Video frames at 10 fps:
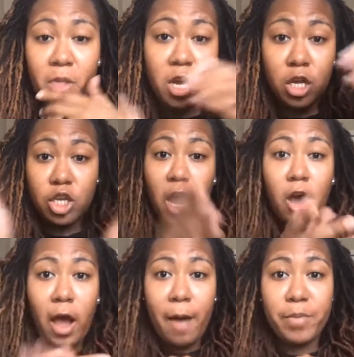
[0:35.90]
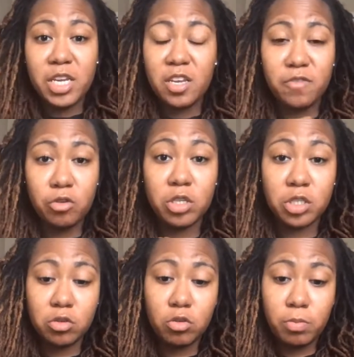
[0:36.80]
y'all, I'm gonna give you the
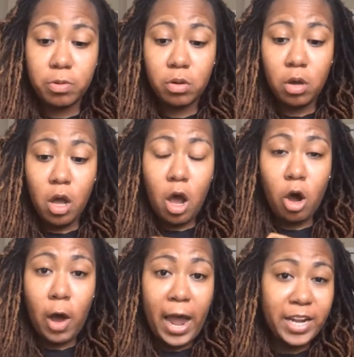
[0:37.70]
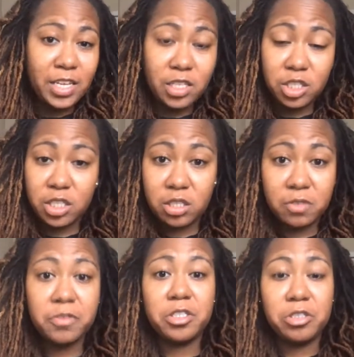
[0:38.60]
scoop on how to get justice
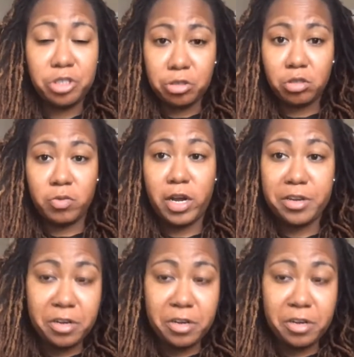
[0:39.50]
for your children around here,